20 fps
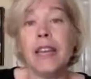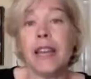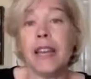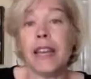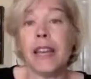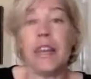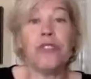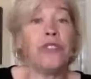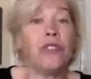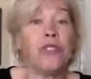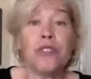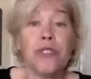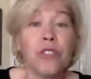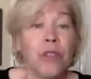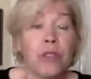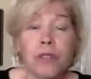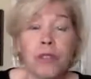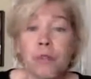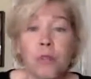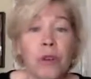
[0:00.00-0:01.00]
Answers
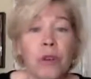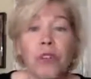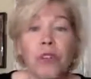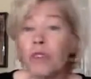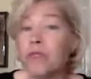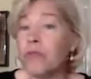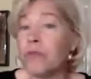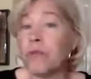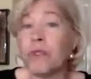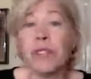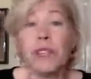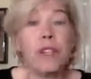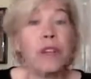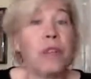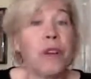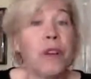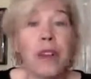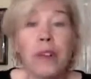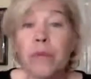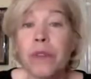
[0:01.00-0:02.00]
goat's milk goes really
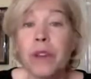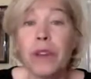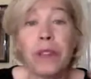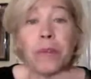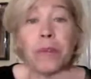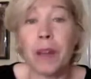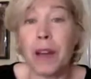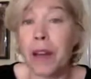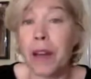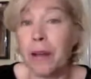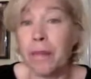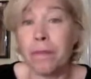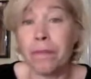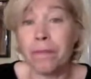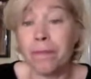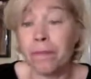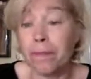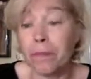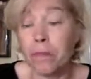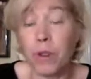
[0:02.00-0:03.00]
great with
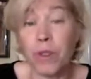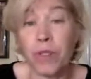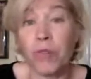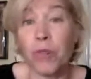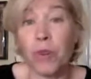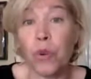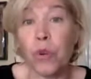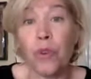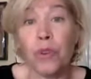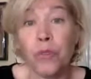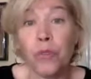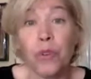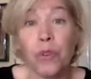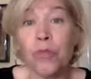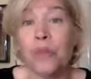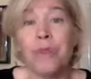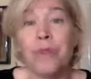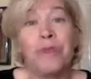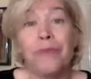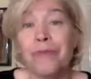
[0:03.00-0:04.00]
um, with
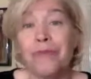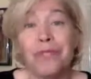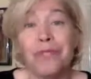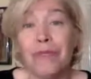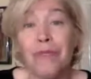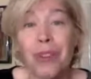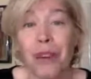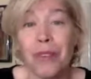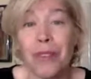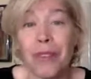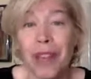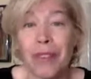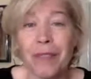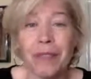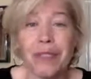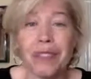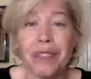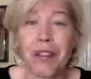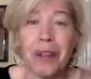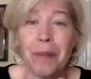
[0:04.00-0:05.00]
Flora4. We've, we've known that. We
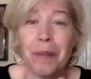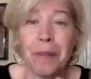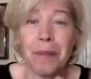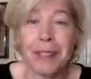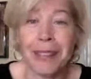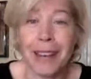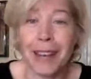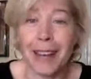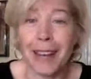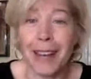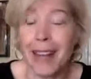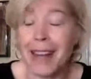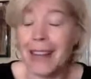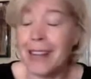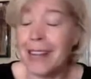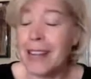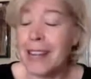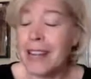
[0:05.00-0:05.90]
talk about that a lot.